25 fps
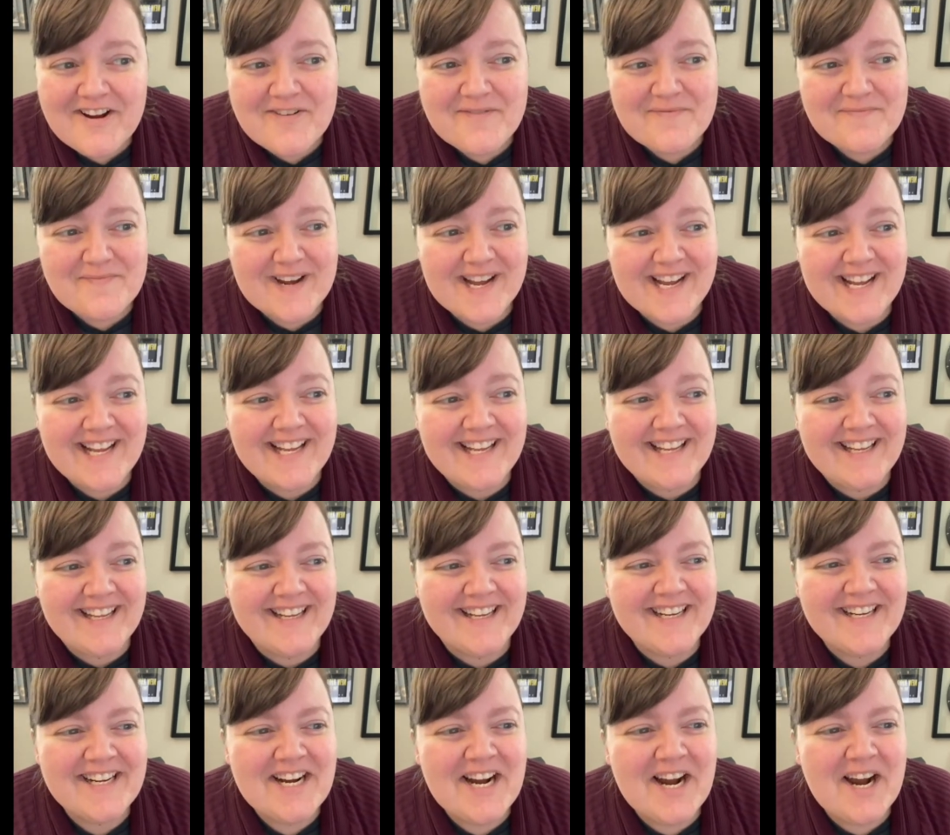but
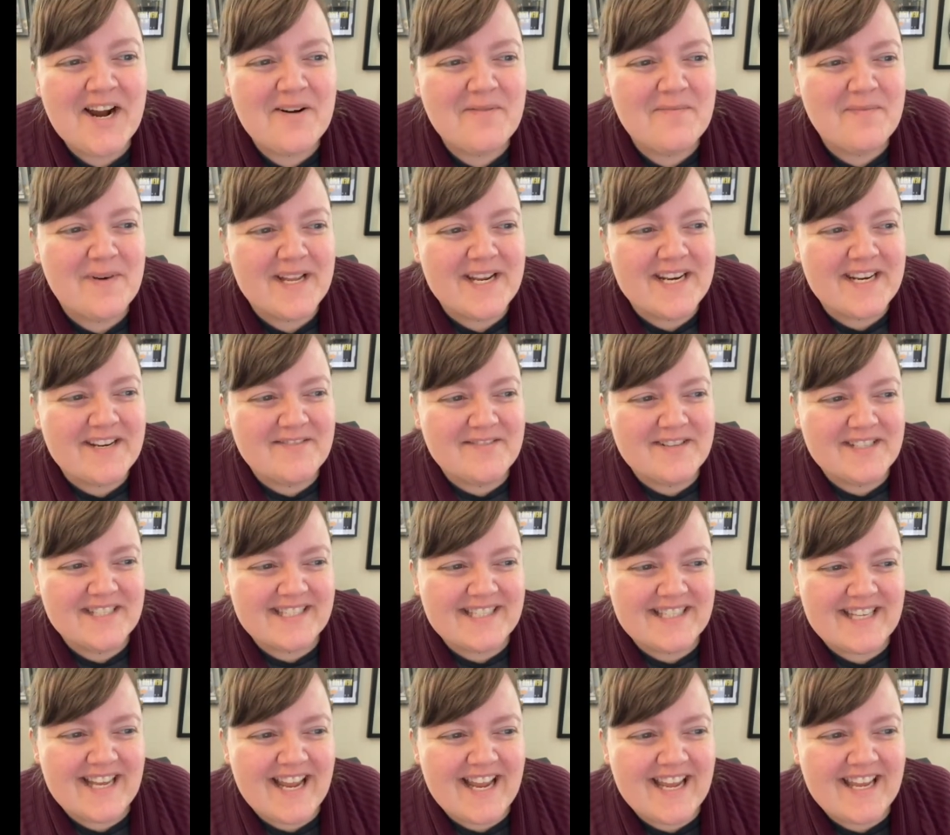it
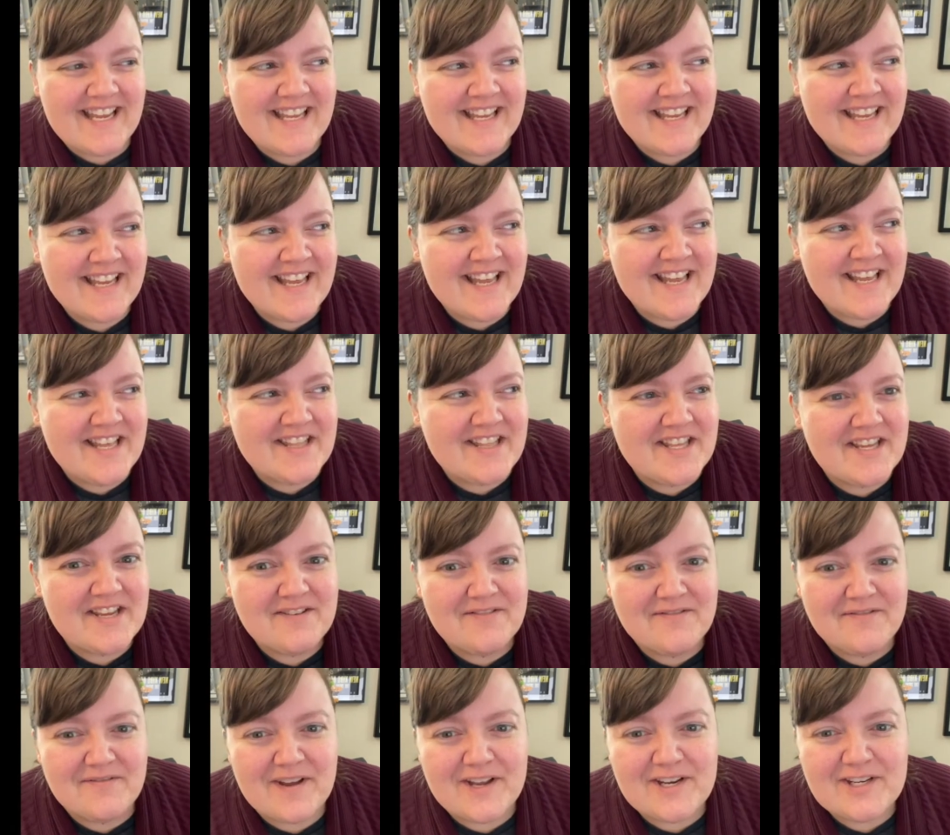was like the
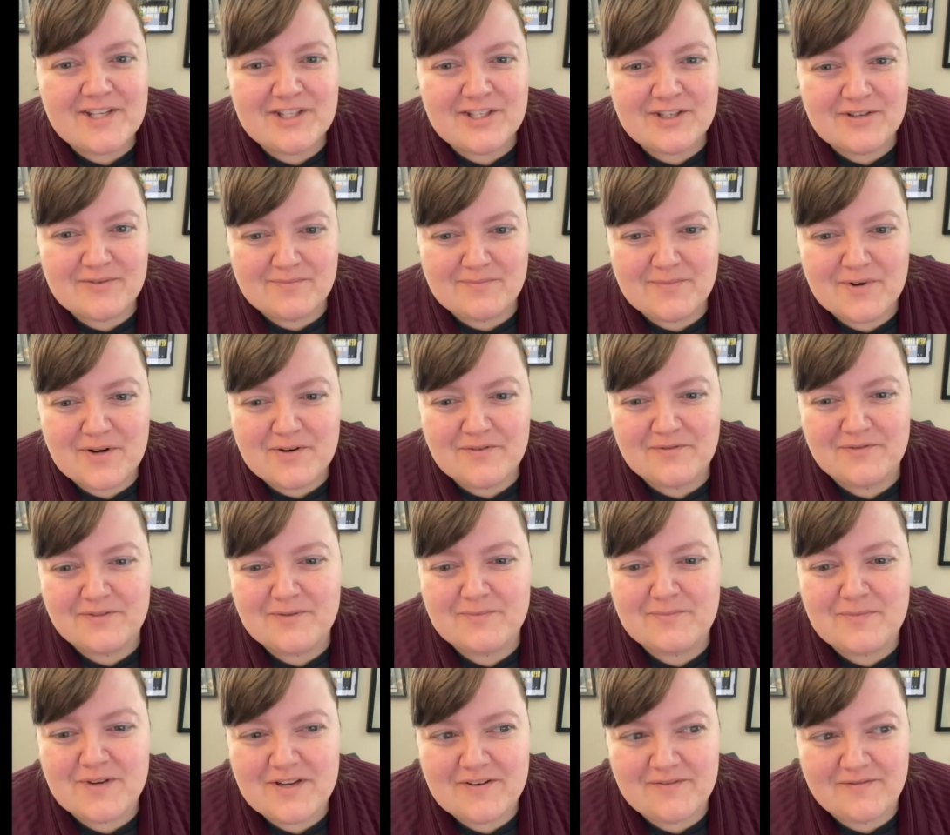adventure
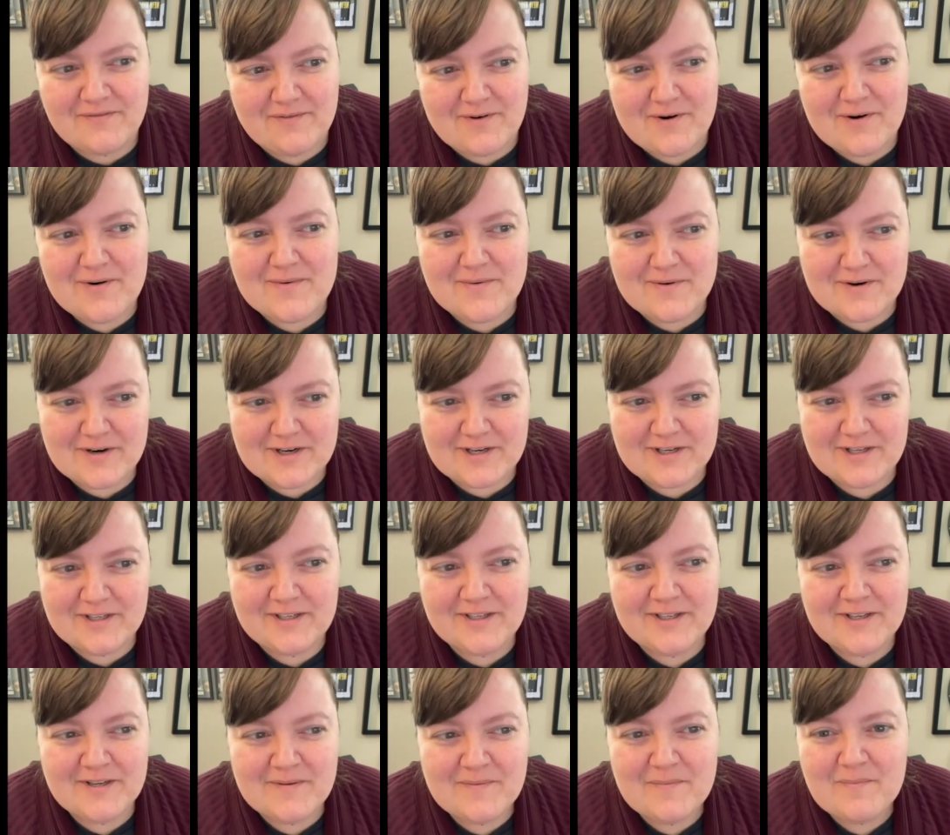moved me
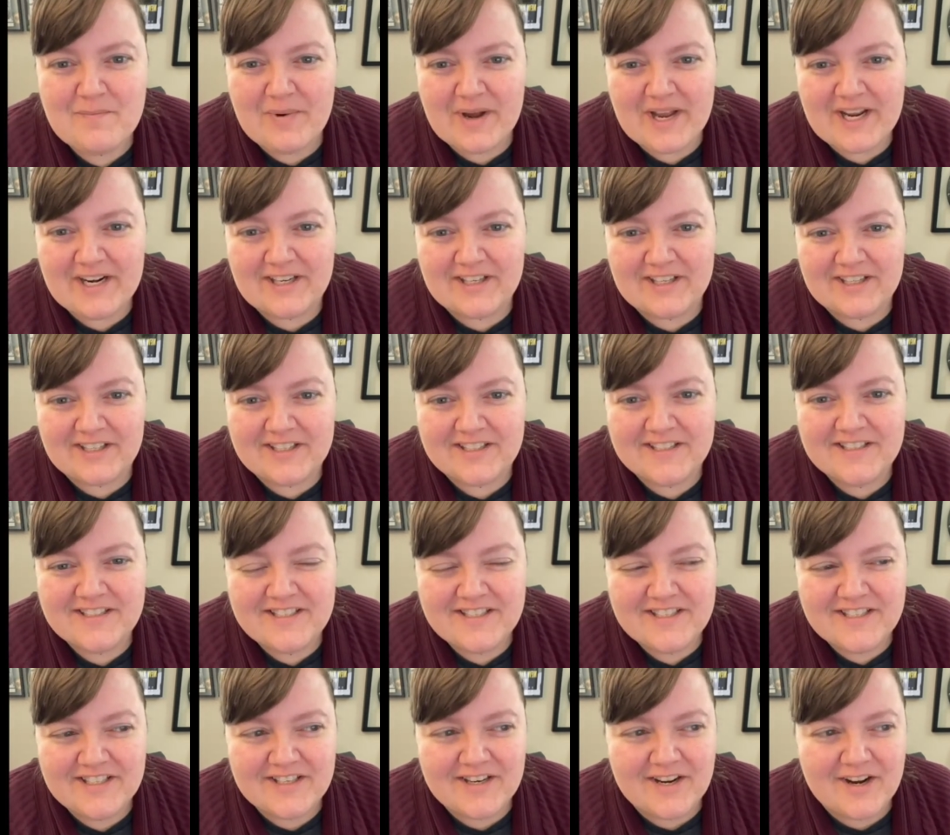forward better,
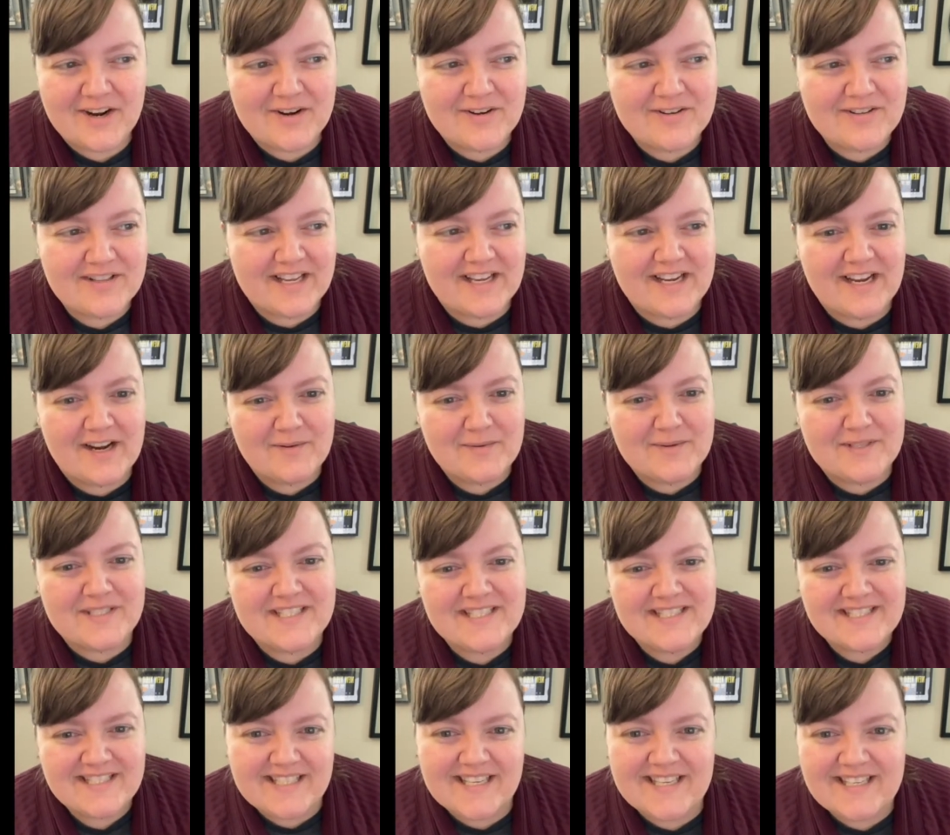you know, like I was
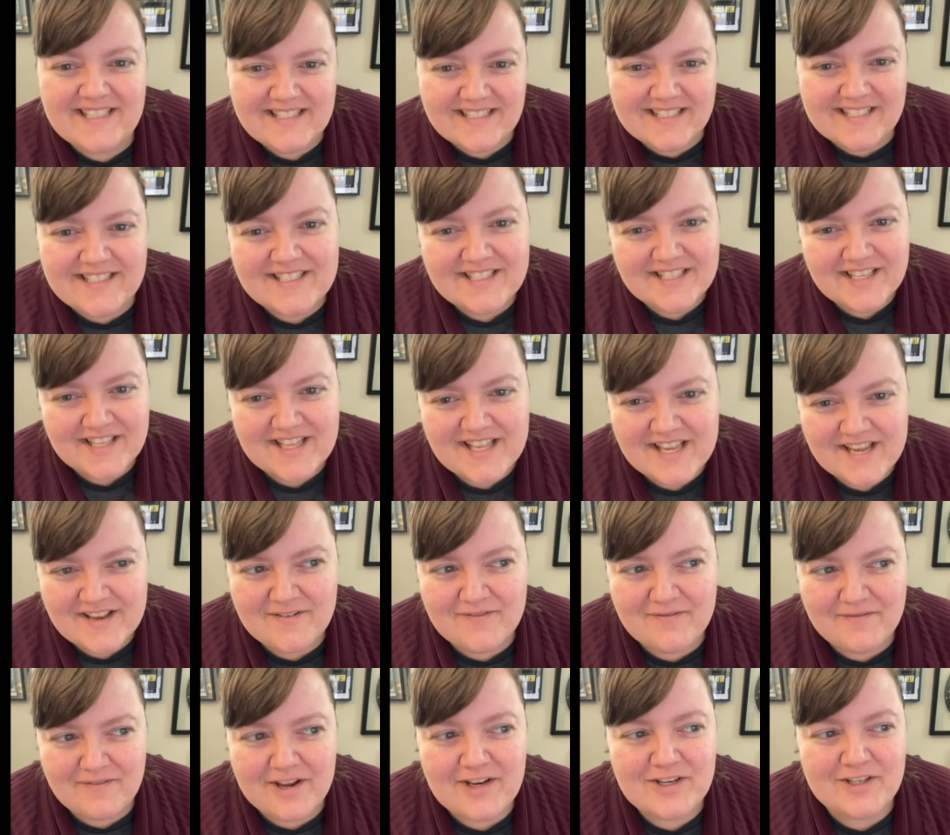addicted to the
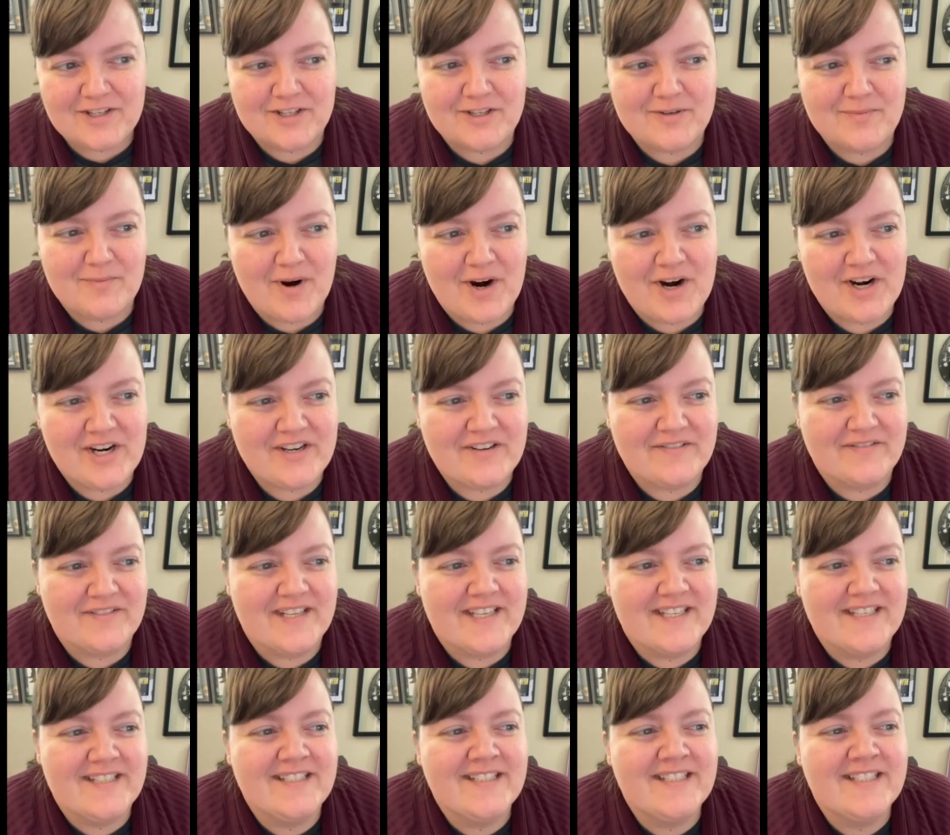adventure part of
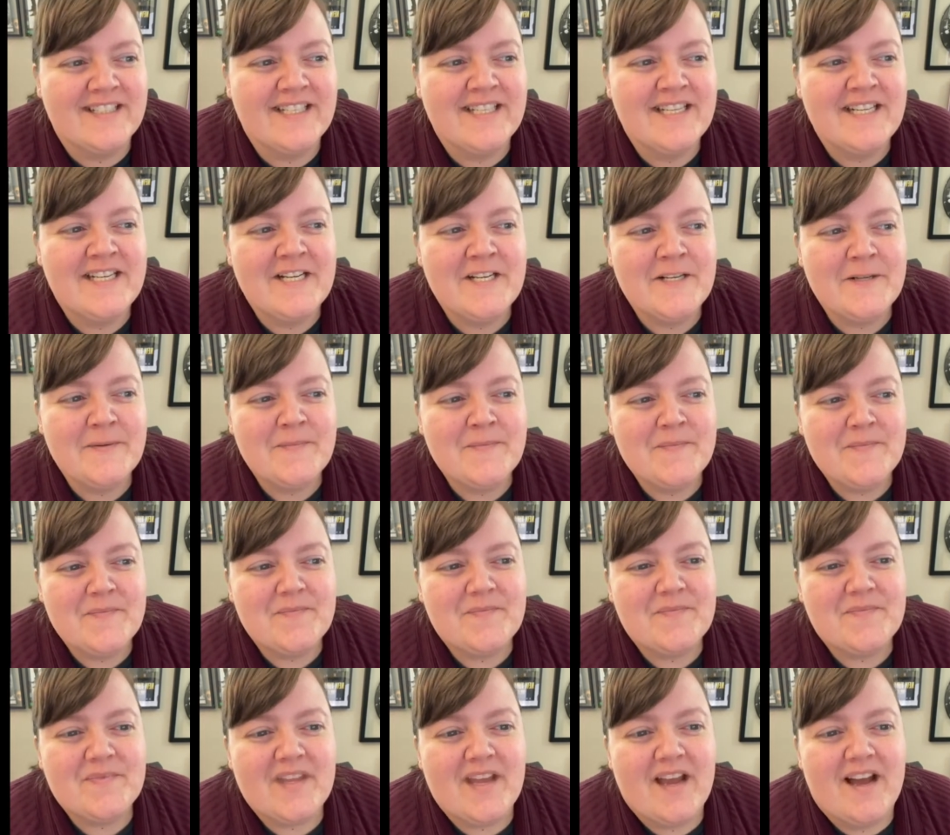it.
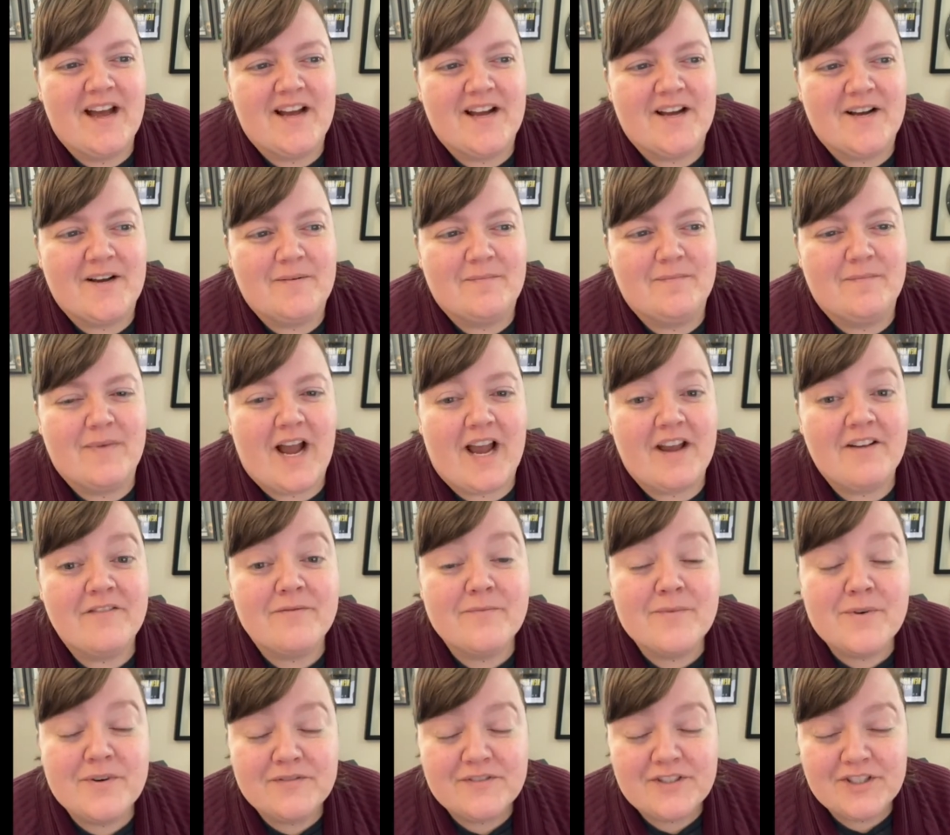I've
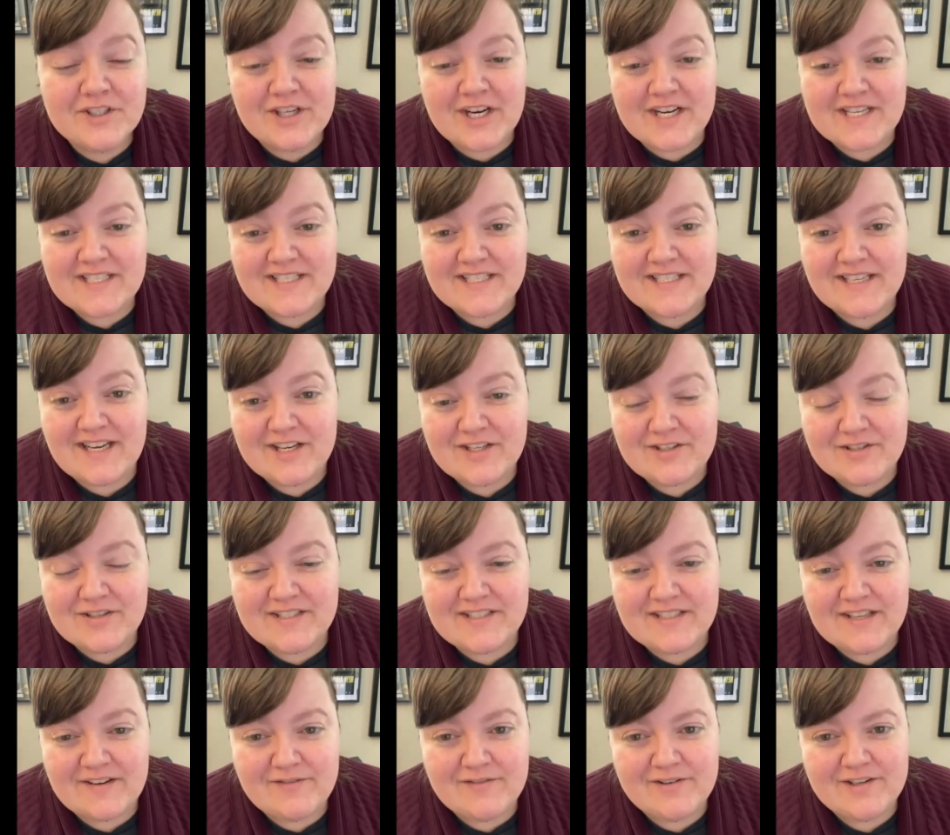moved across the country
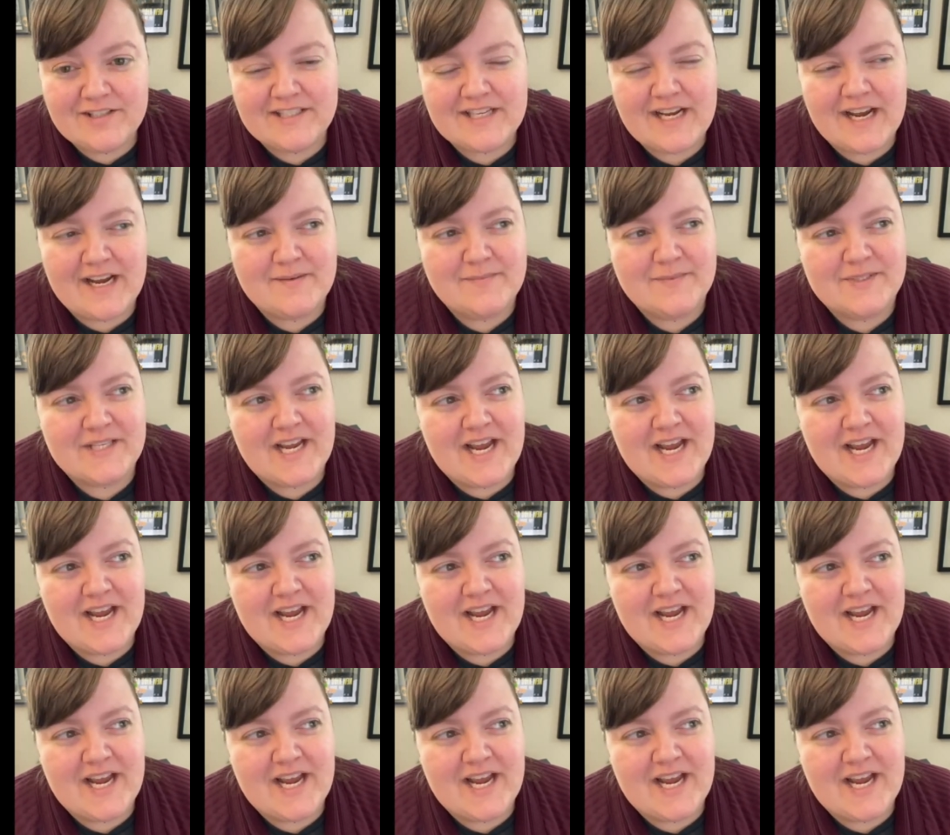several times. I